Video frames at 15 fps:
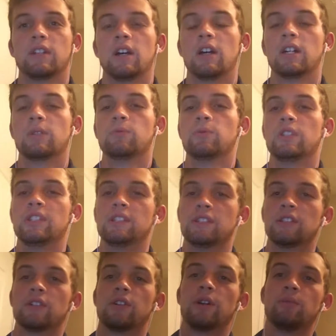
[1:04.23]
Um, he's an
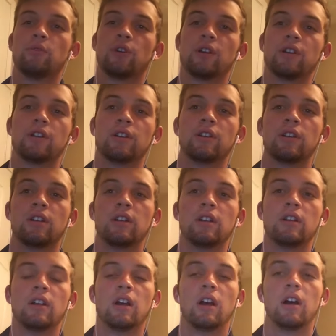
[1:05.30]
acclaimed writer.
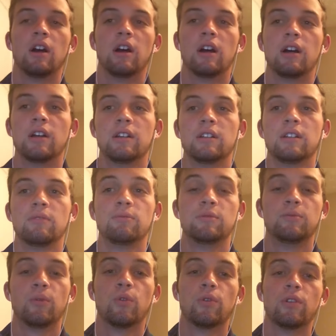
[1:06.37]
Uh, he was
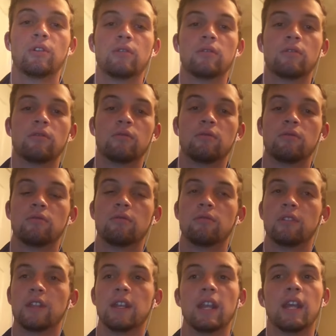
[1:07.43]
born
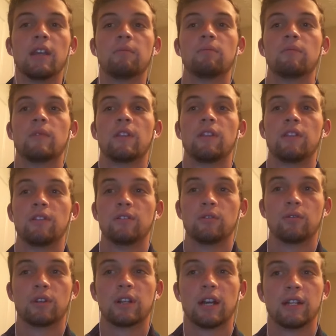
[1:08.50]
with the name
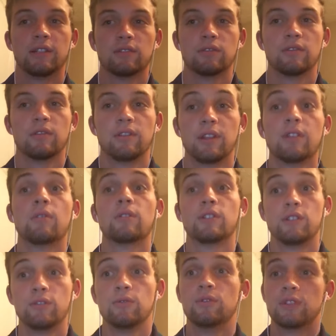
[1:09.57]
Theodore Geisel, Theodore
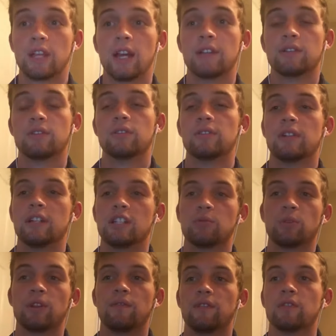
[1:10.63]
Seuss Geisel, in
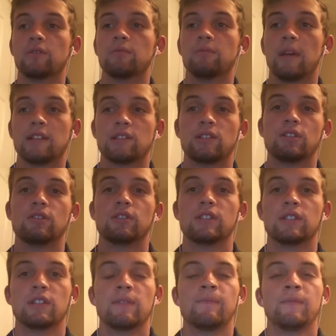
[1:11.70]
Springfield,
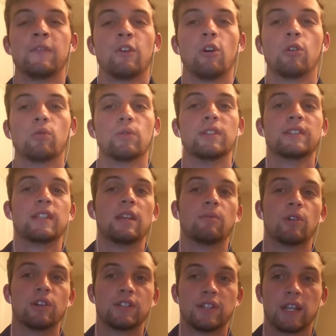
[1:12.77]
Massachusetts, on Wednesday,
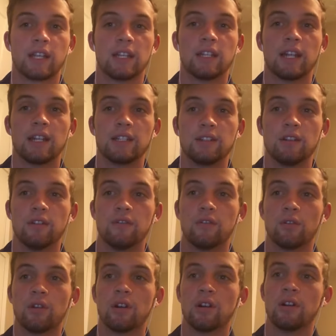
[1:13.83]
March 2nd,
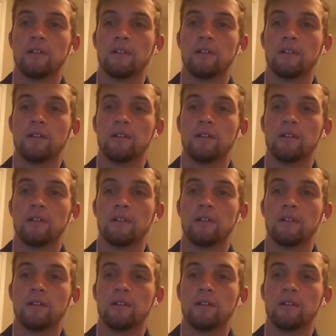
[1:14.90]
1904.